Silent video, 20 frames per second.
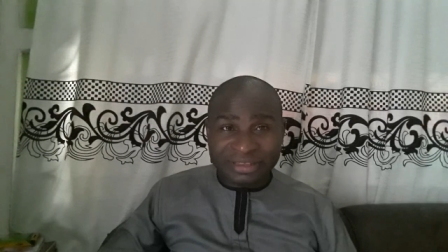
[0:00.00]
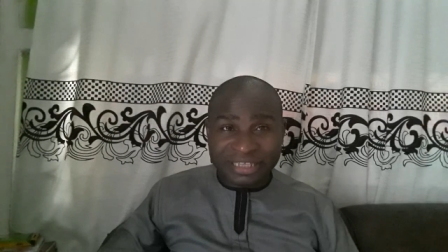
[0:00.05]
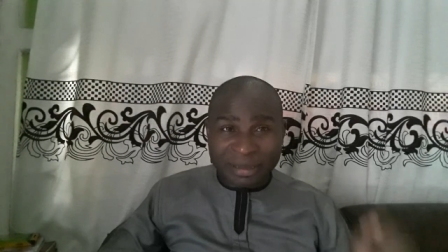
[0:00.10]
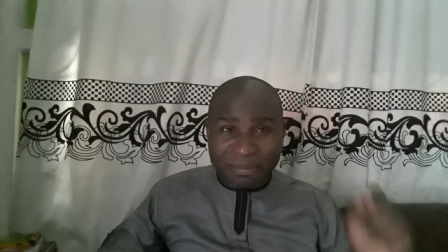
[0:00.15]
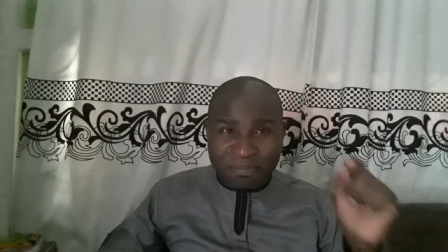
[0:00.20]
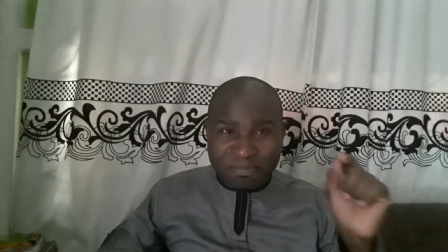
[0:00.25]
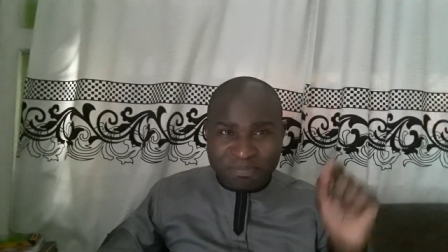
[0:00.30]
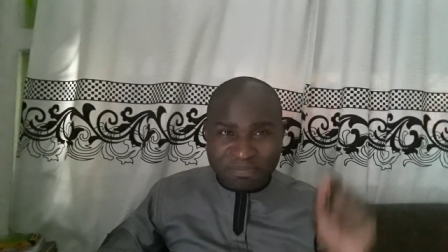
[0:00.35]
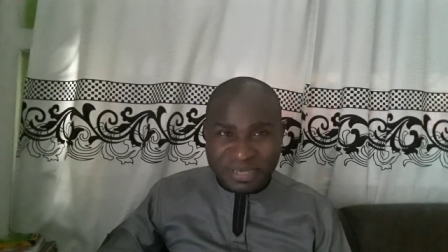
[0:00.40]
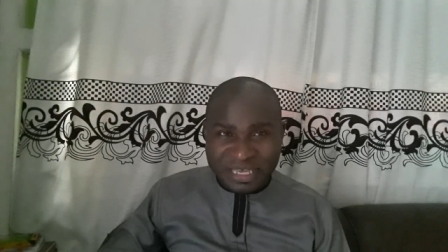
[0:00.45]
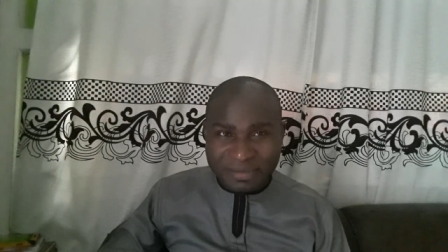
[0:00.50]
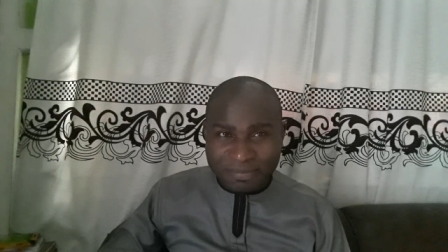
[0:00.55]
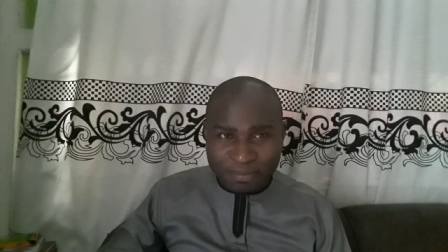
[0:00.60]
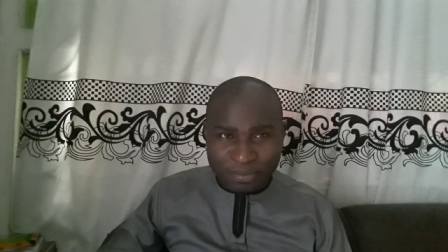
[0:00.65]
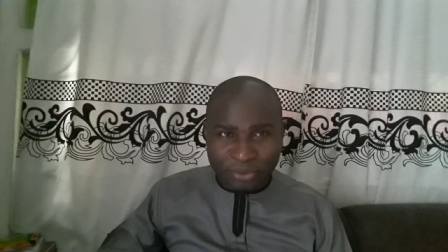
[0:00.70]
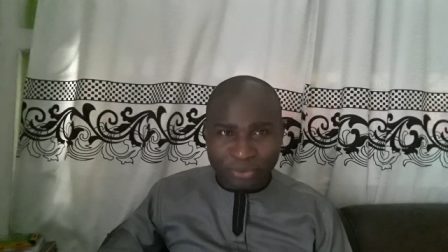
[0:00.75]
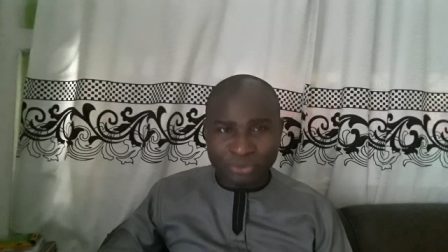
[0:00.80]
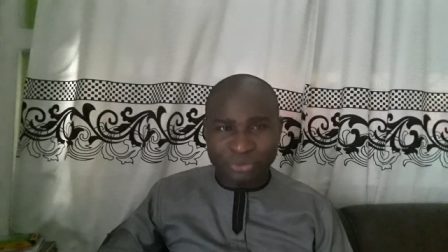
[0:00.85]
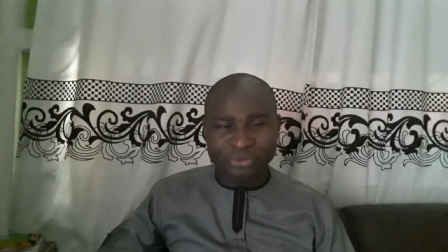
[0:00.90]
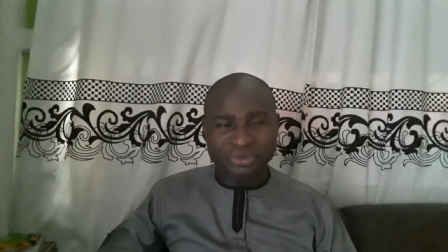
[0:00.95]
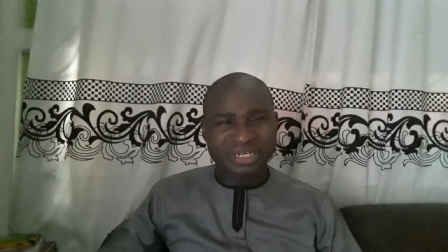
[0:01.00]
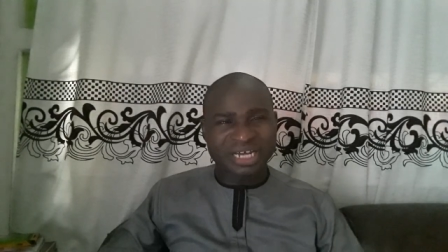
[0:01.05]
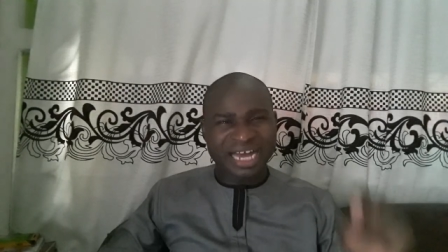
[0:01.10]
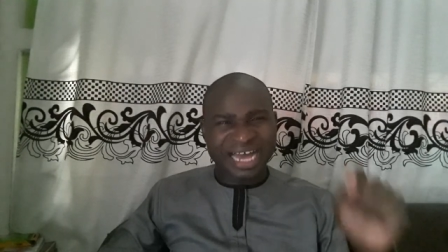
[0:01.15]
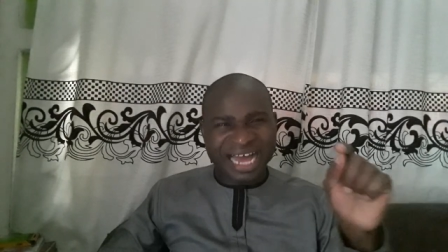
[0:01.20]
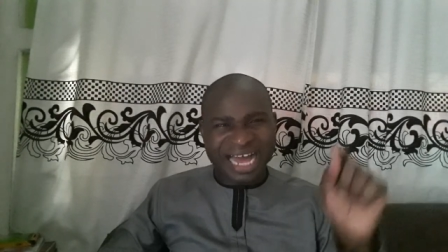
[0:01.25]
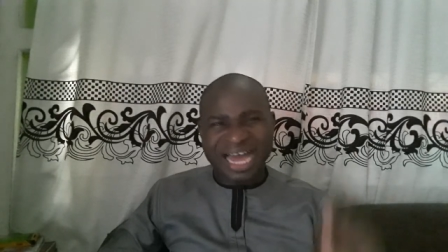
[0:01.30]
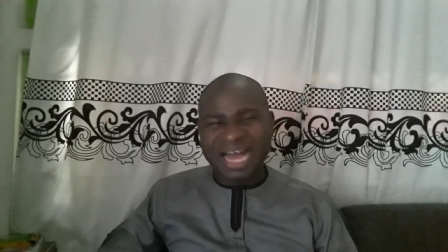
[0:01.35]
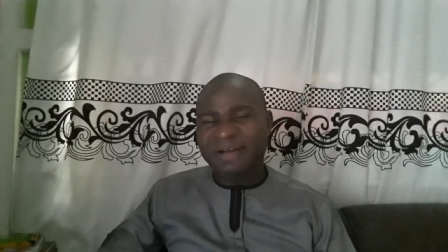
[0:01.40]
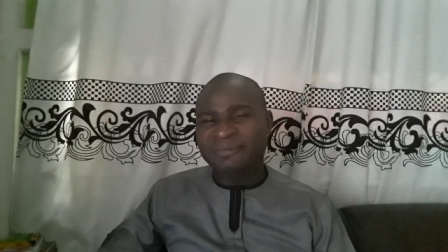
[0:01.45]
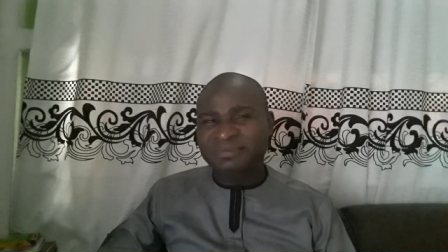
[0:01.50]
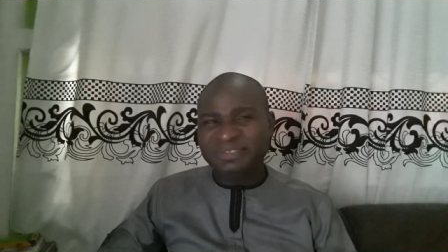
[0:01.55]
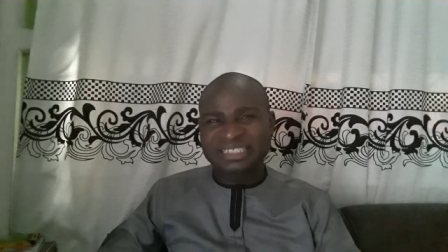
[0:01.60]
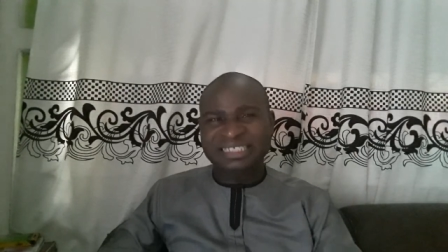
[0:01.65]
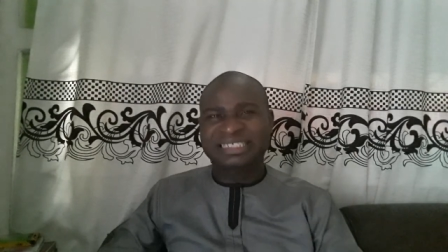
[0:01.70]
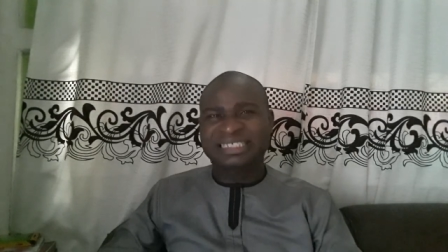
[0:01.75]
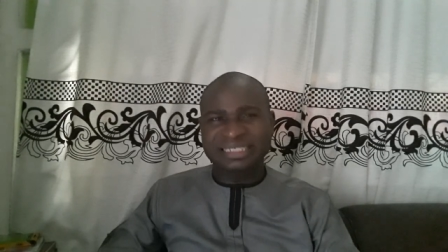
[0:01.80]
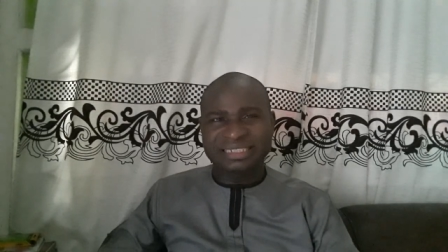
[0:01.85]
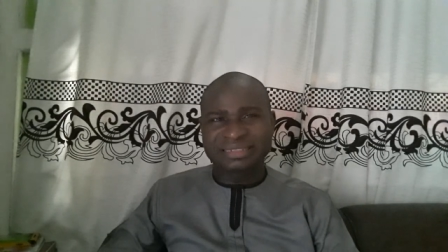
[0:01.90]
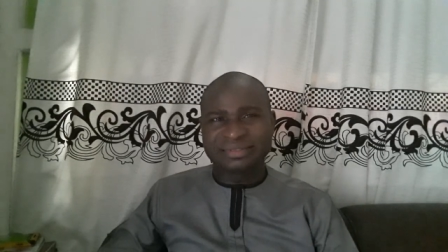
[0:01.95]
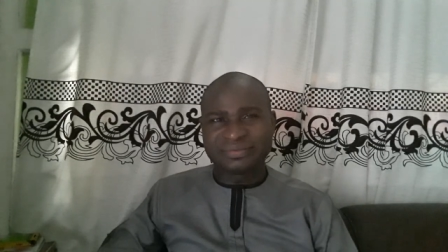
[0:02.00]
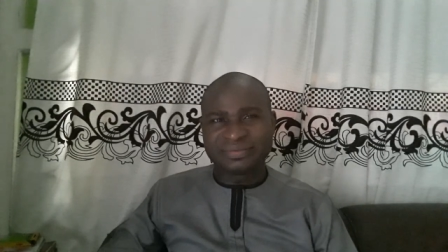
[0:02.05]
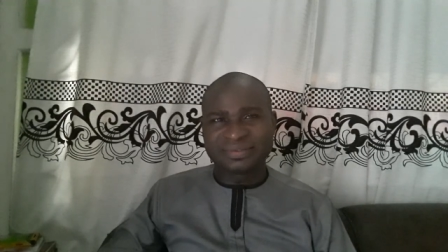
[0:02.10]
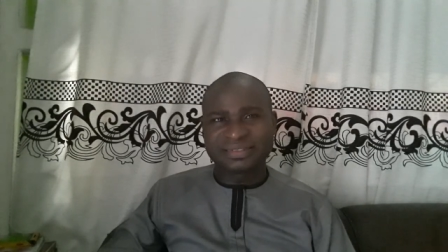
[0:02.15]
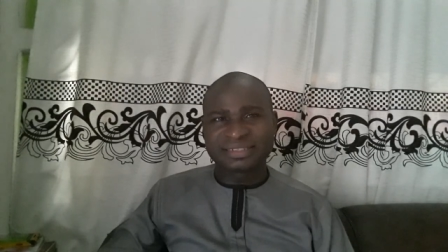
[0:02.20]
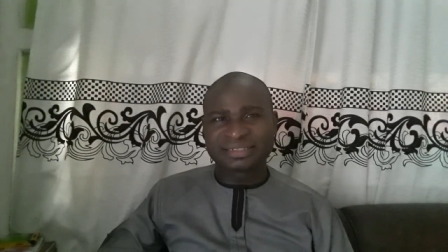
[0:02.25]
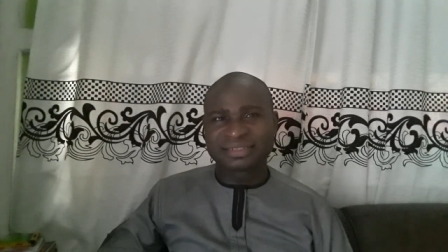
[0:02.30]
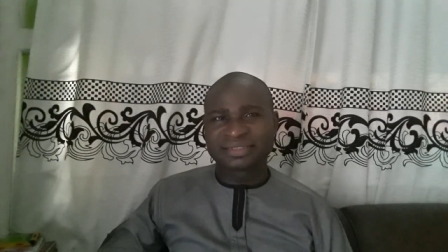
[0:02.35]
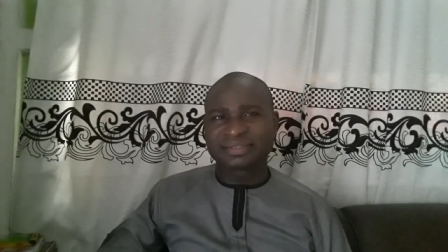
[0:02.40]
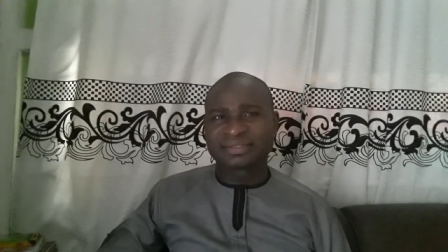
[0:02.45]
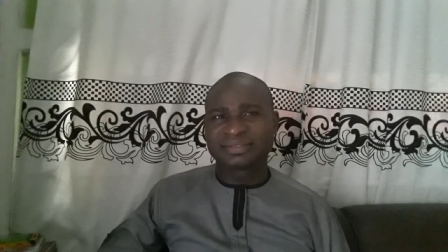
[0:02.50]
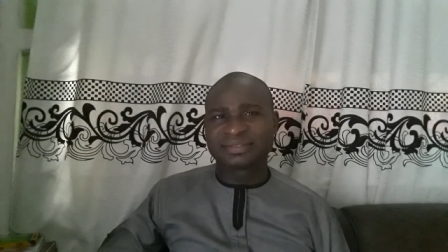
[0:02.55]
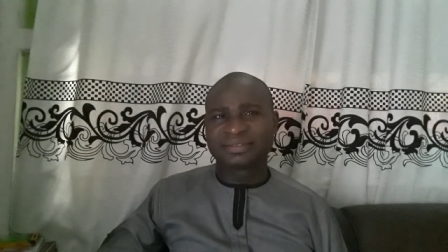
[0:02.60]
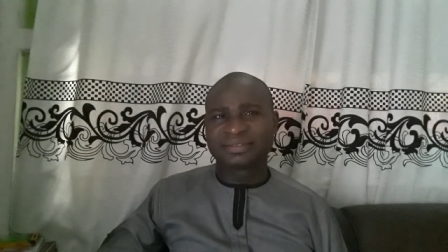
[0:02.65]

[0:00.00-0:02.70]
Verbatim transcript: The people that have skills.